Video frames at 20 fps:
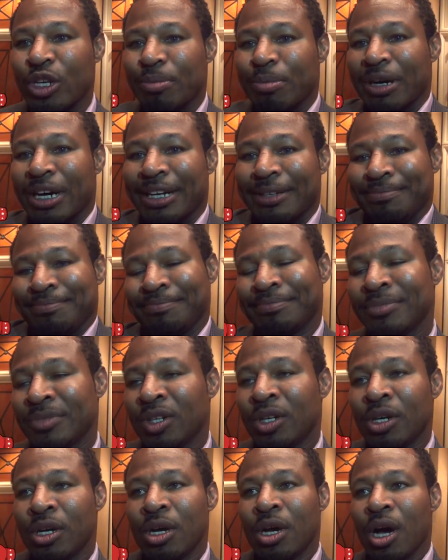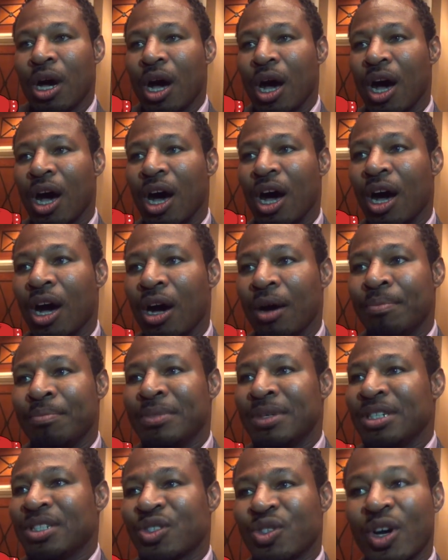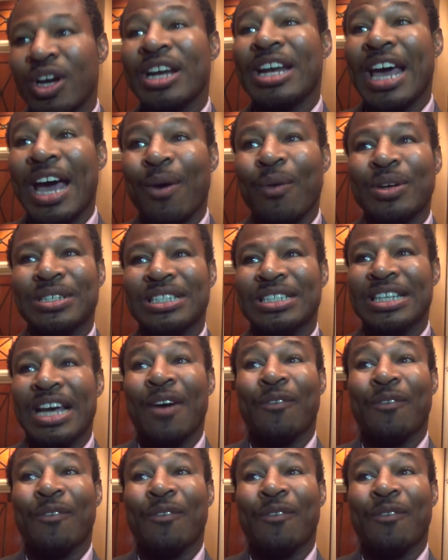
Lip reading: which gave ESPN their biggest